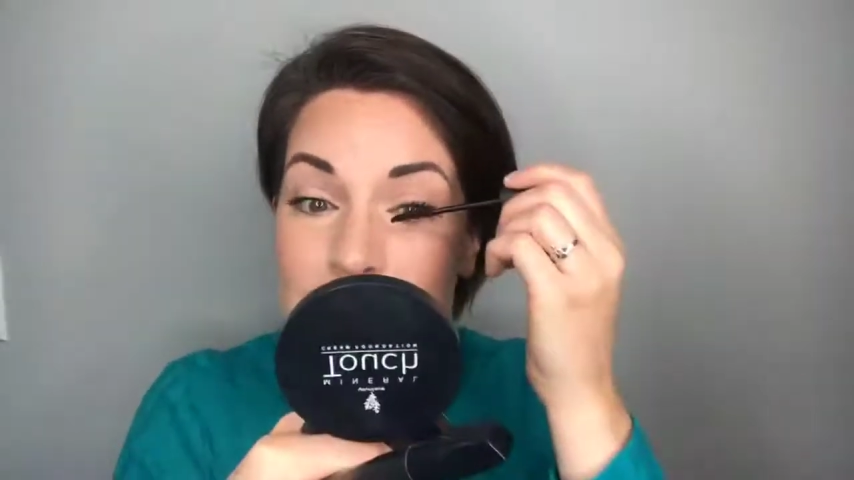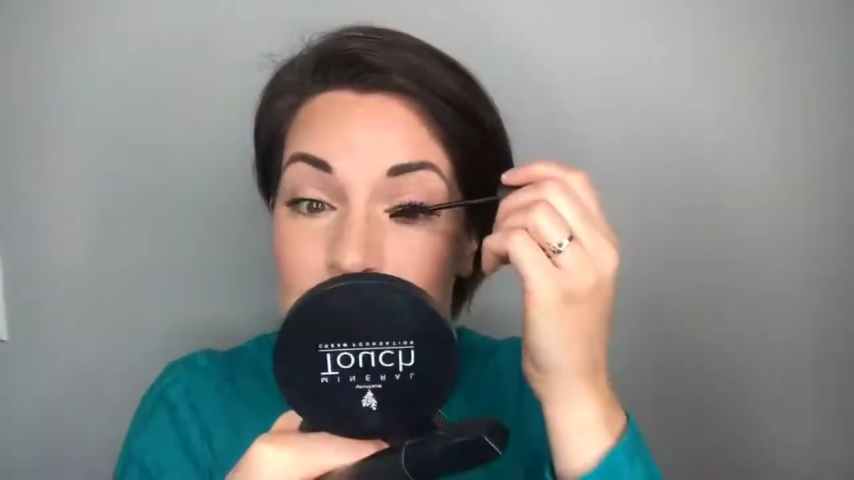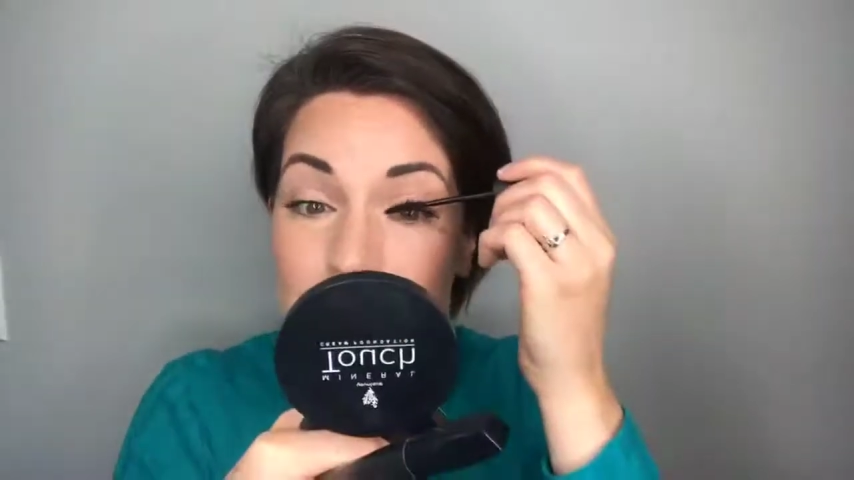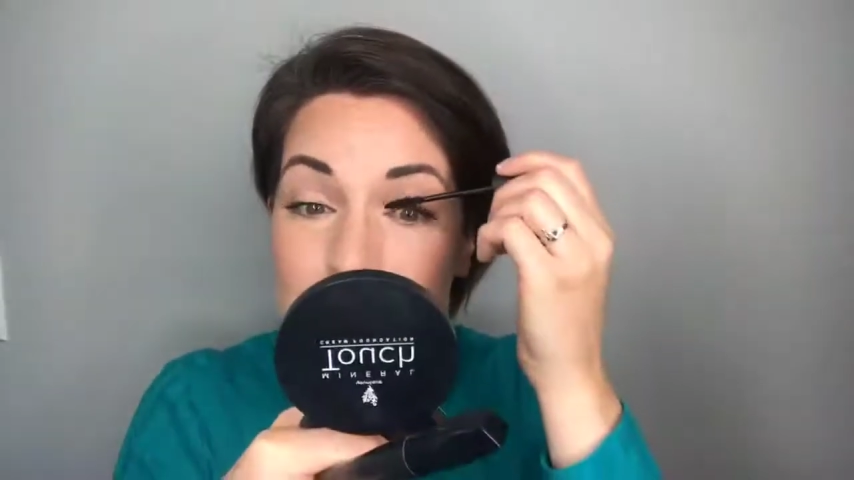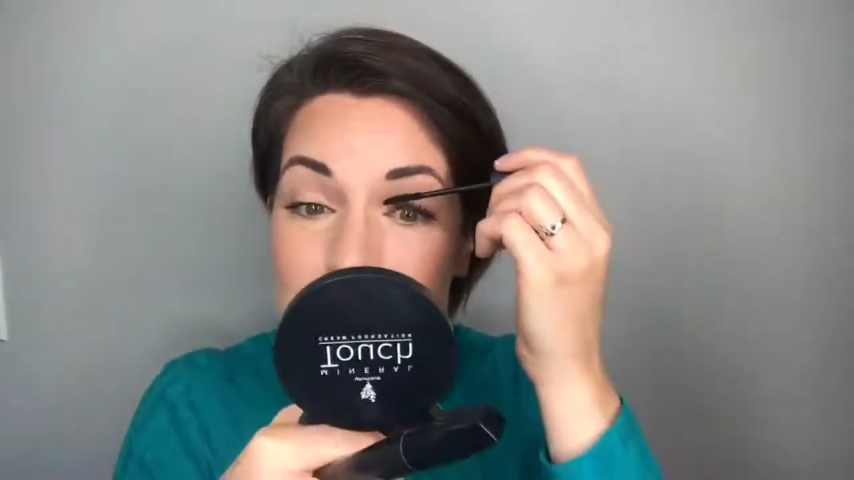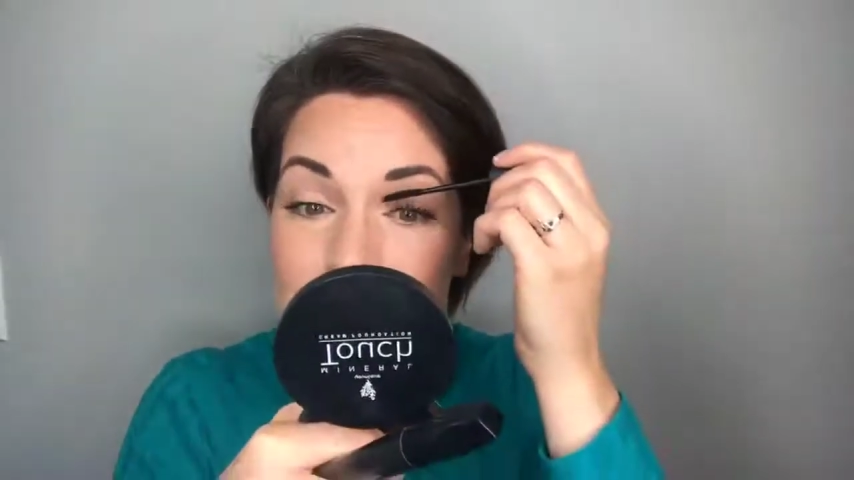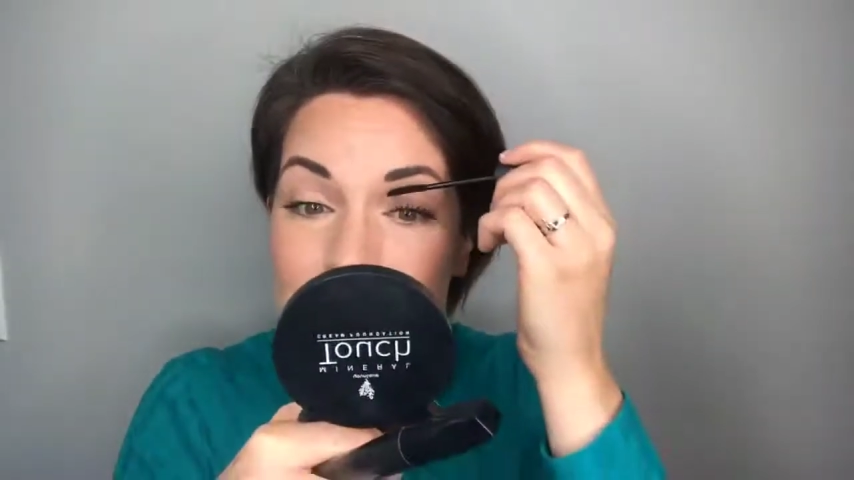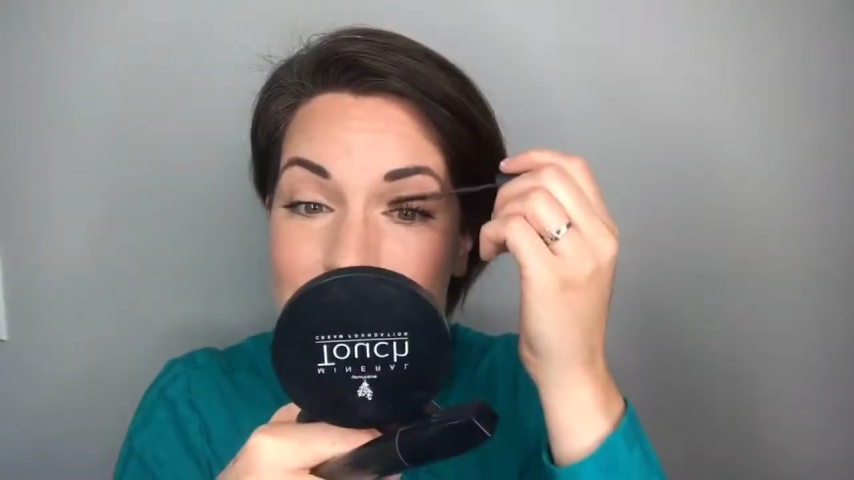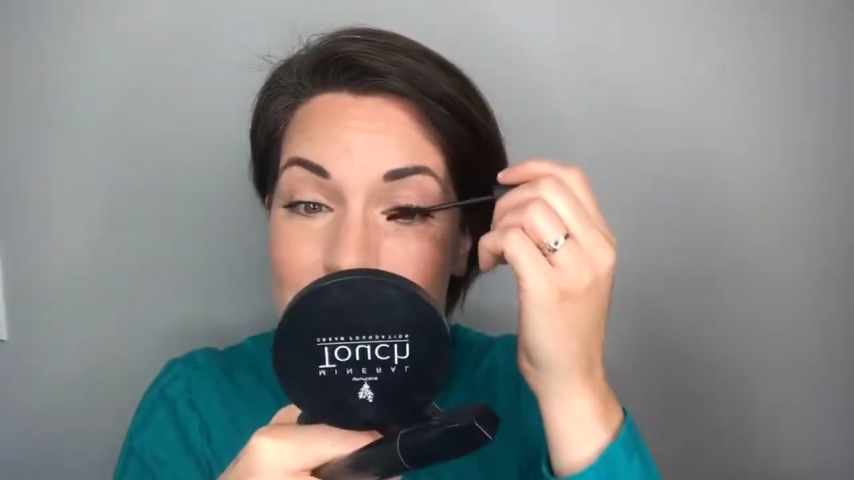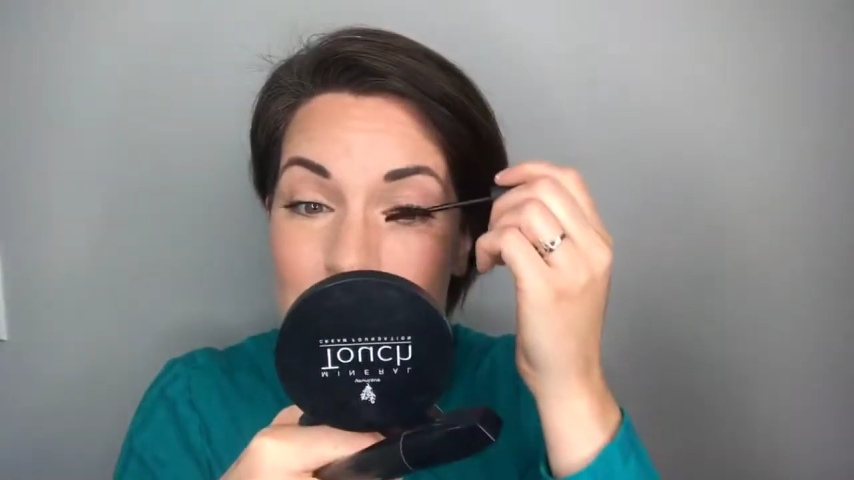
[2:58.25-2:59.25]
Can you see
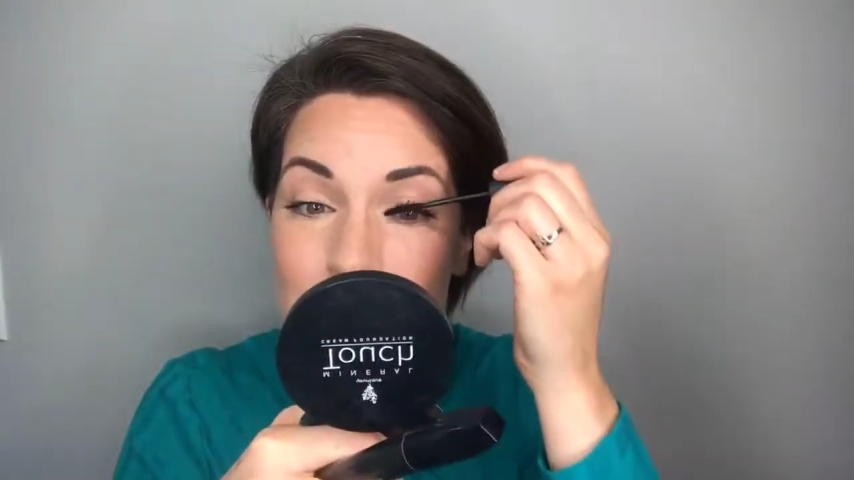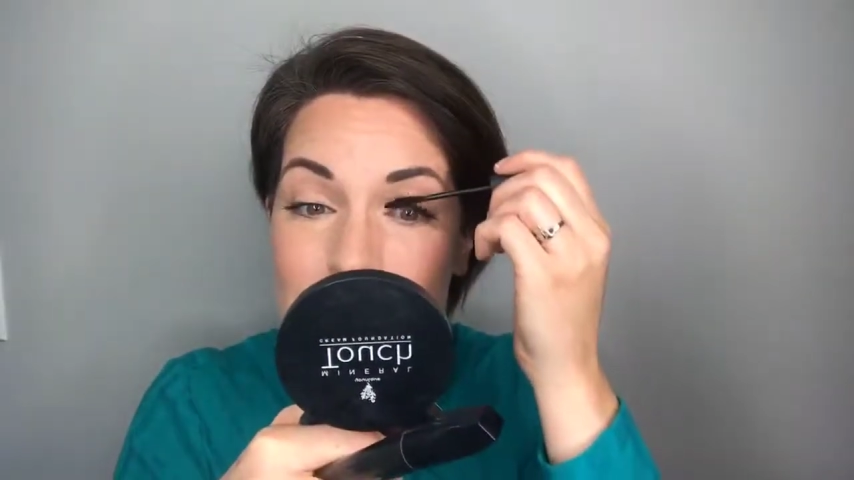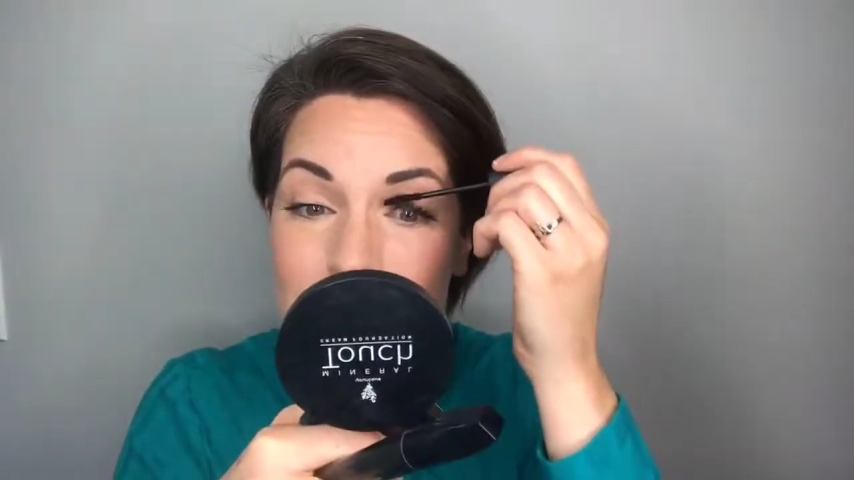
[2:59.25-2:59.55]
this? Can you see